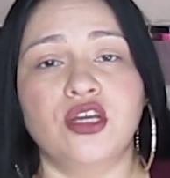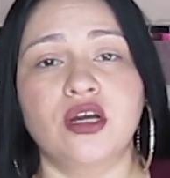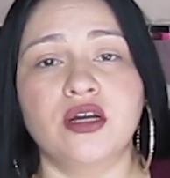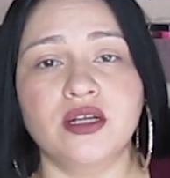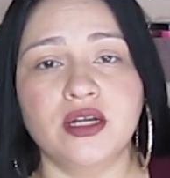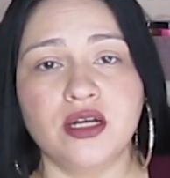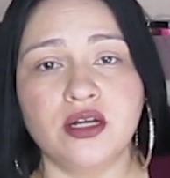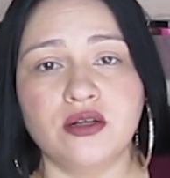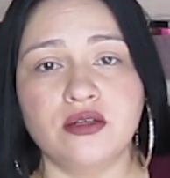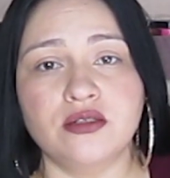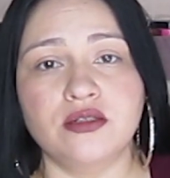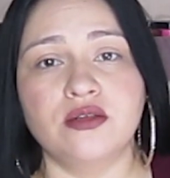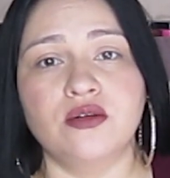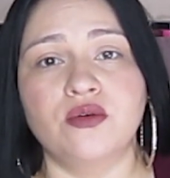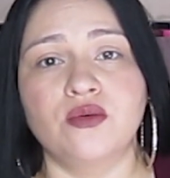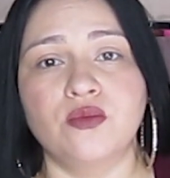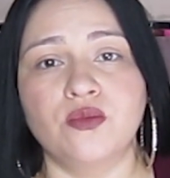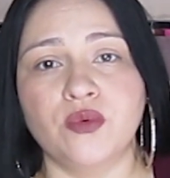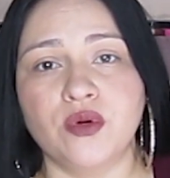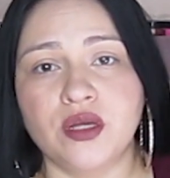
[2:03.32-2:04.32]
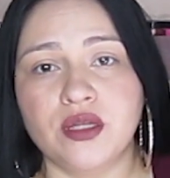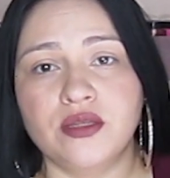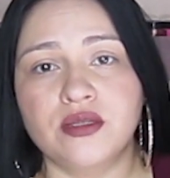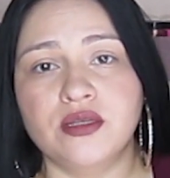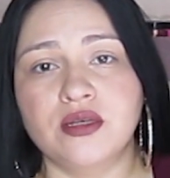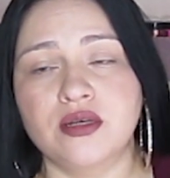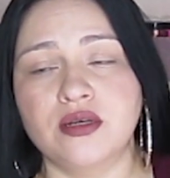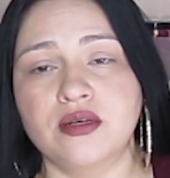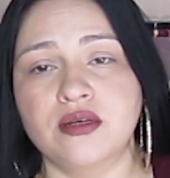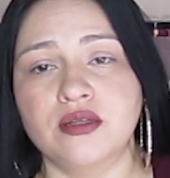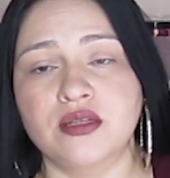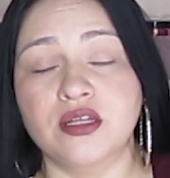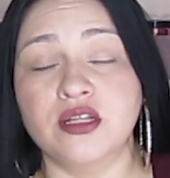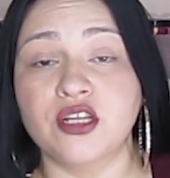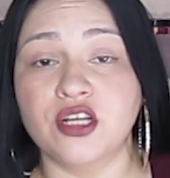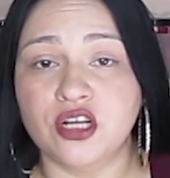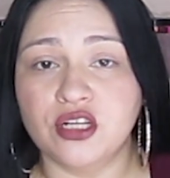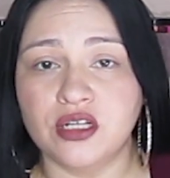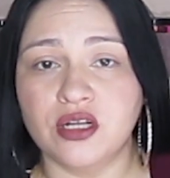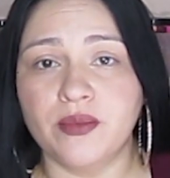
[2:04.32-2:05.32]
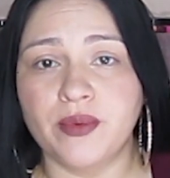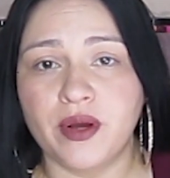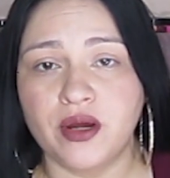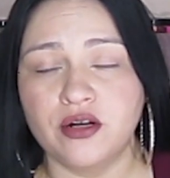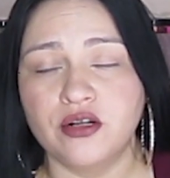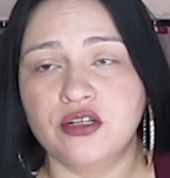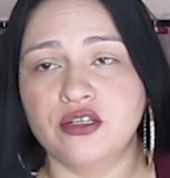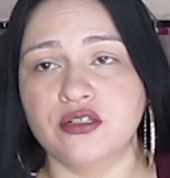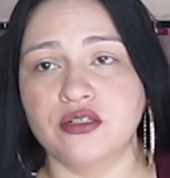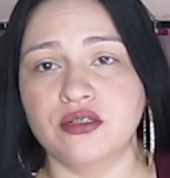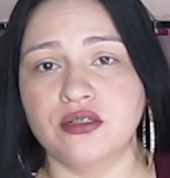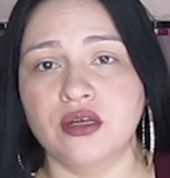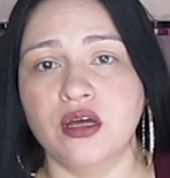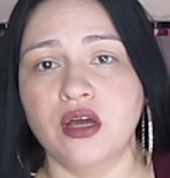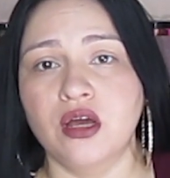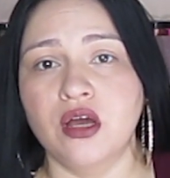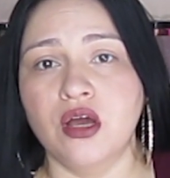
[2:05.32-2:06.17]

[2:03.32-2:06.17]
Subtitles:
Young Nails with the Young Nail powders